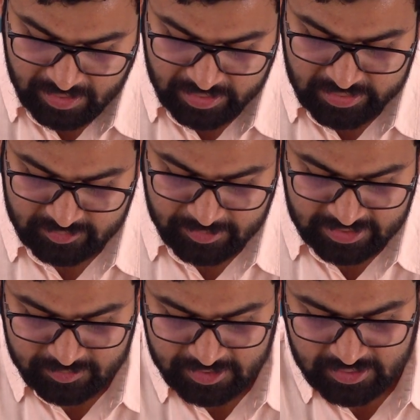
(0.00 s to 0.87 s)
In
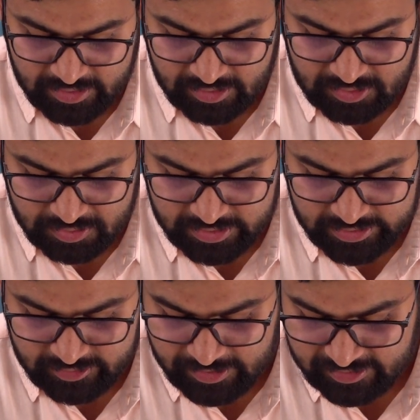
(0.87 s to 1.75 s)
displacement, it will show the
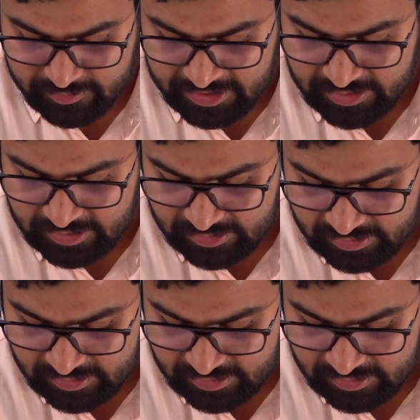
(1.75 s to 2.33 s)
displacement